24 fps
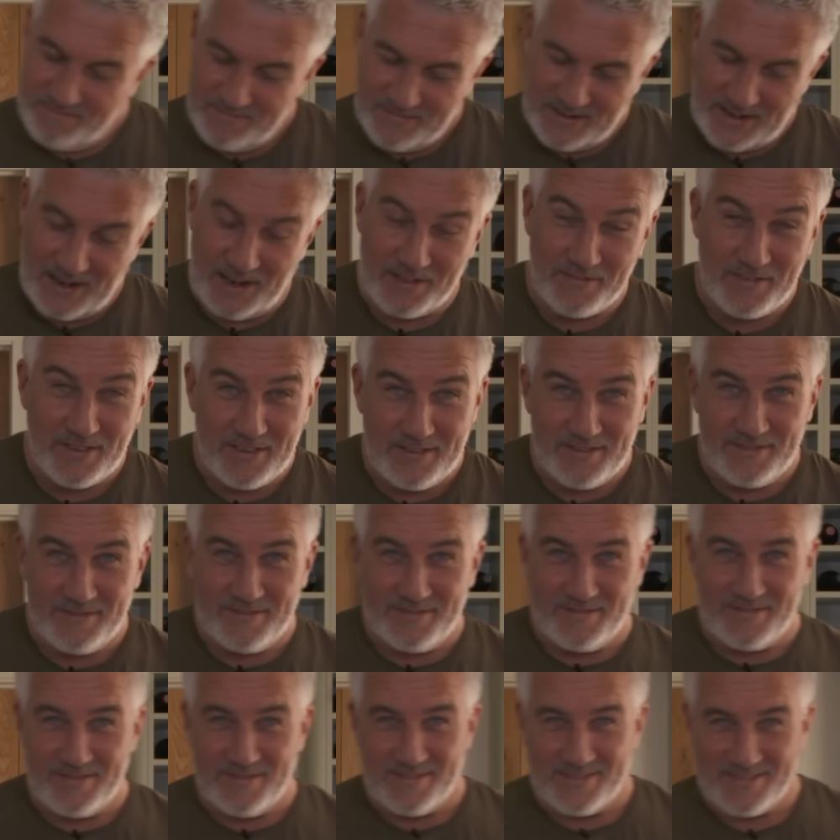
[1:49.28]
Clever.
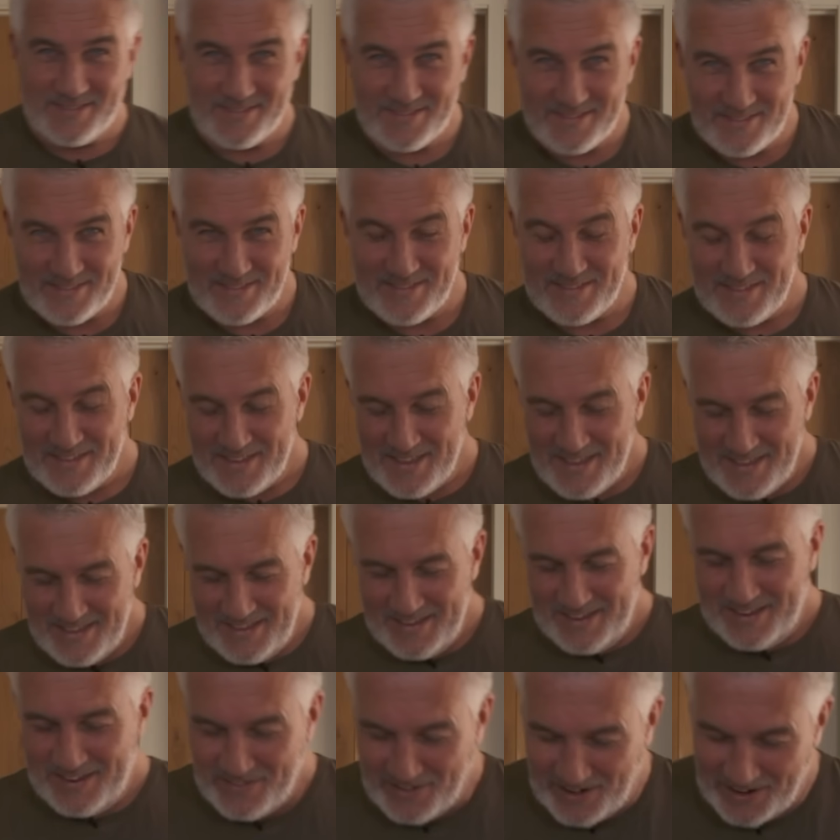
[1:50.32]

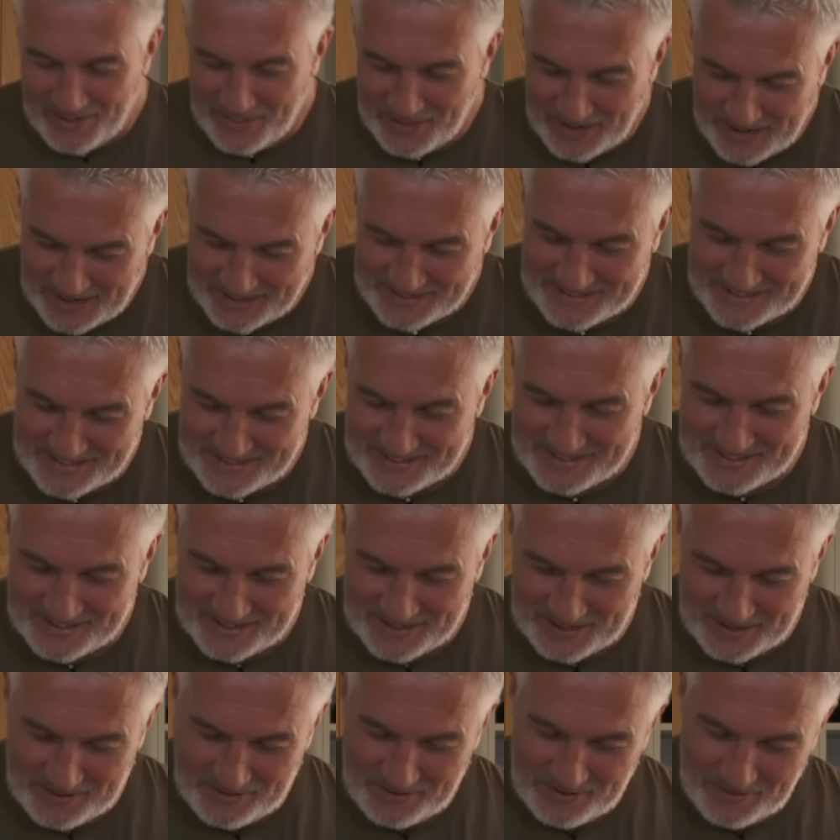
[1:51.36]
All right, the next thing to
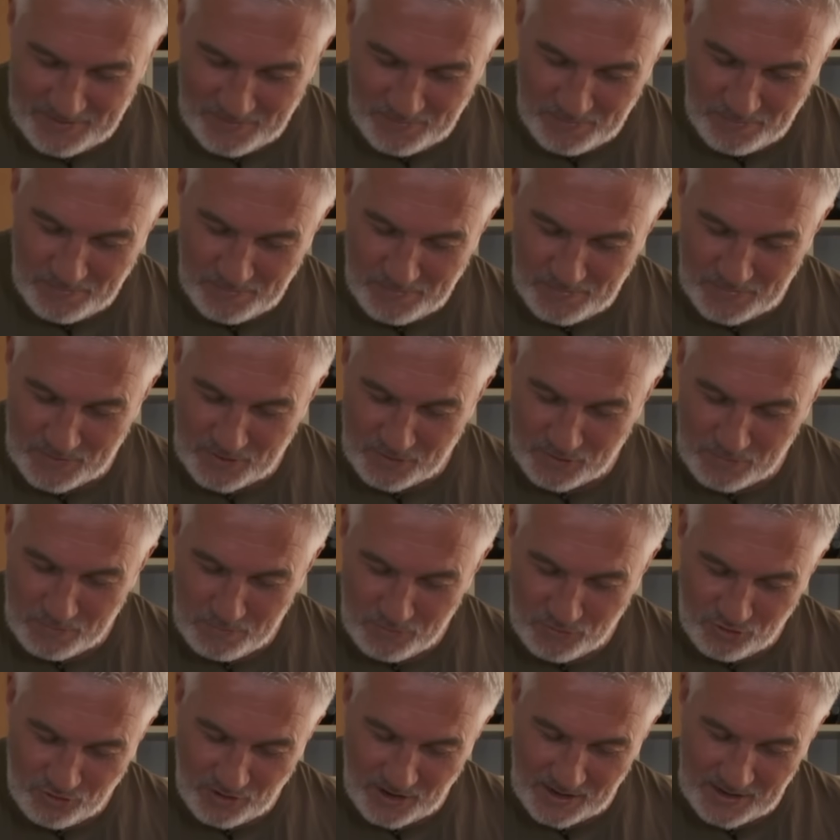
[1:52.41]
do, just
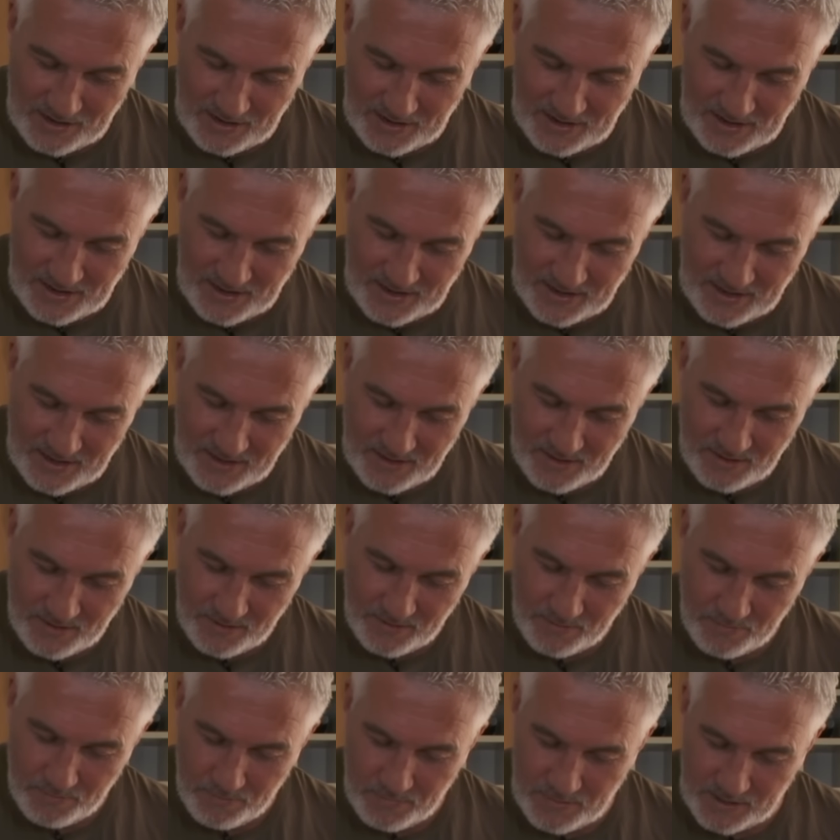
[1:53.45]
gently
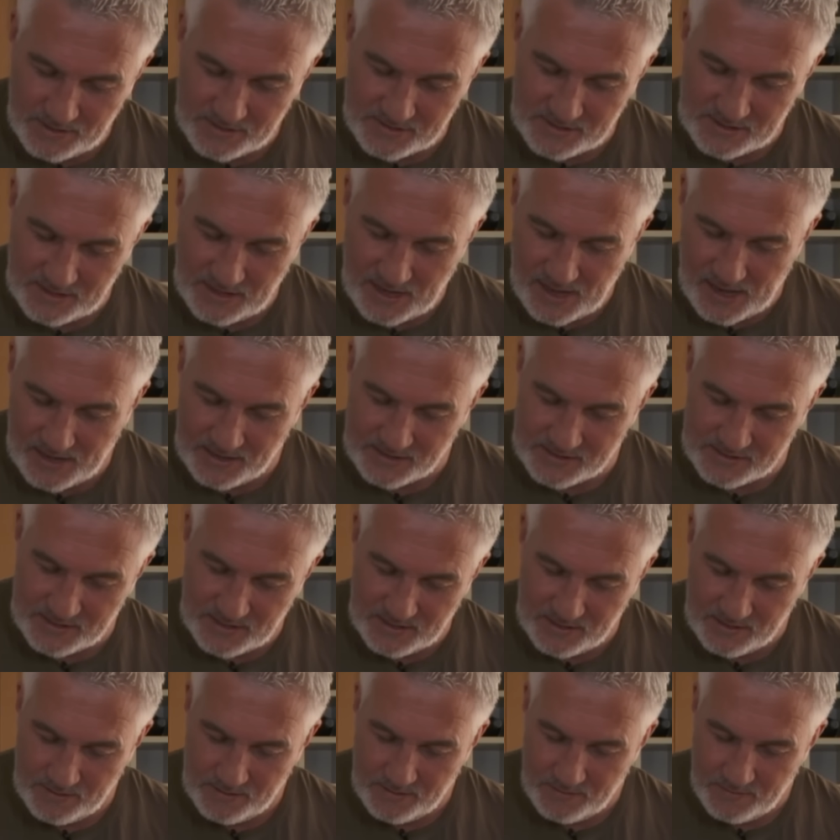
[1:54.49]
mix the eggs
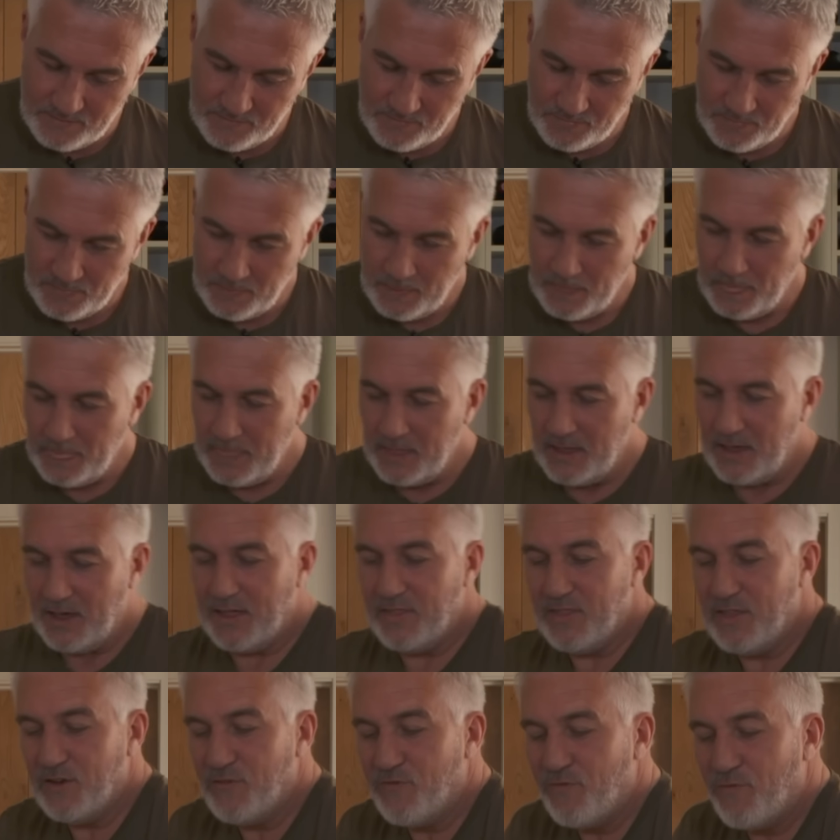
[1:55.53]
in,
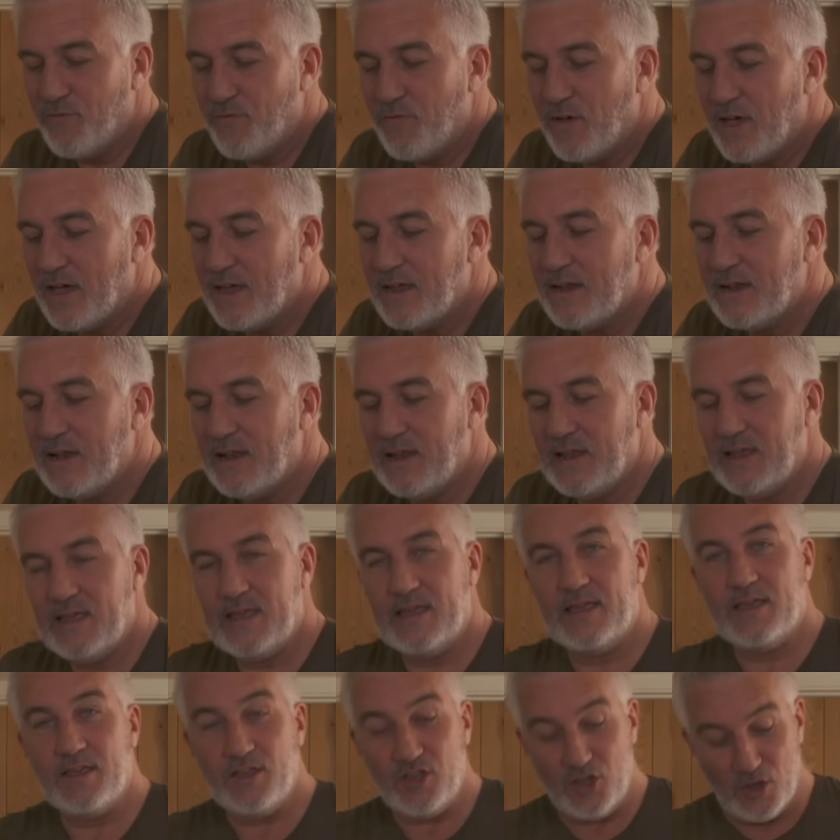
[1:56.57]
and then
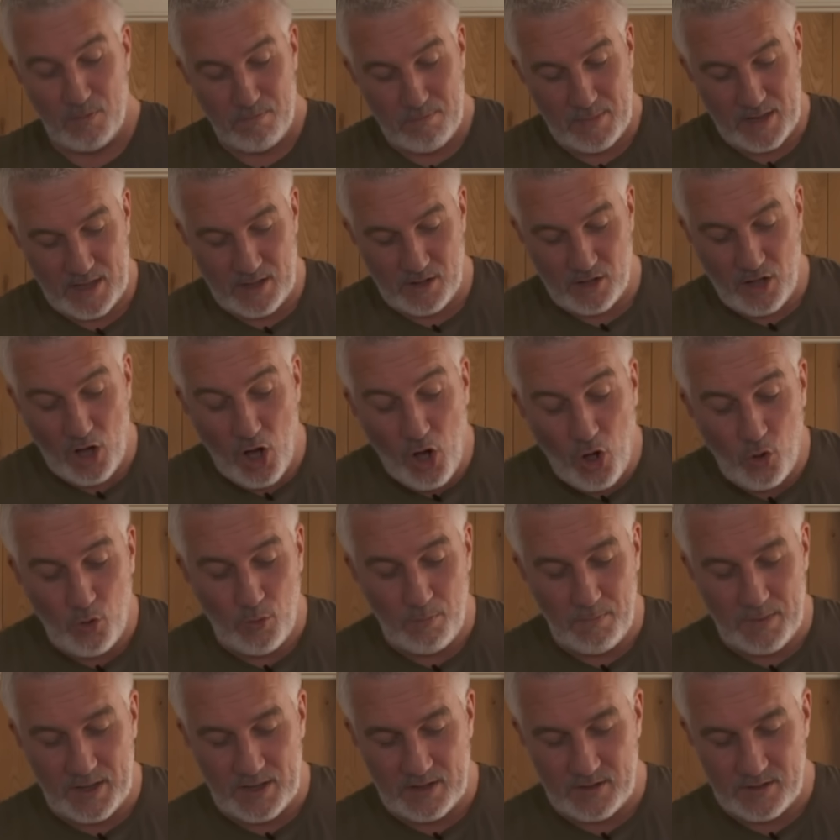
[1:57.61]
finally your milk, whole
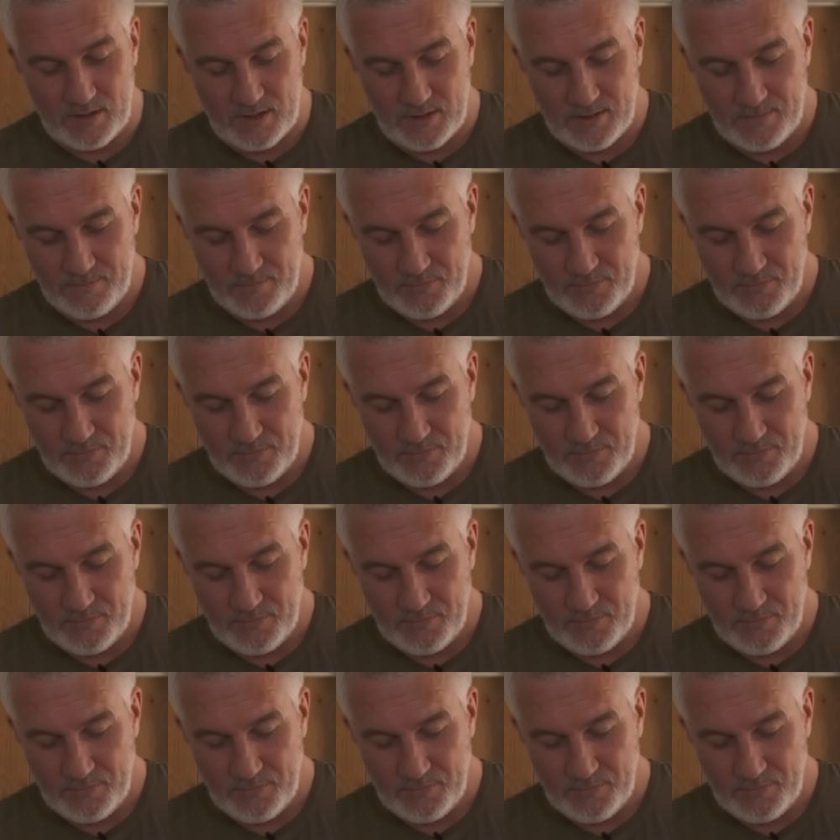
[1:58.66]
milk.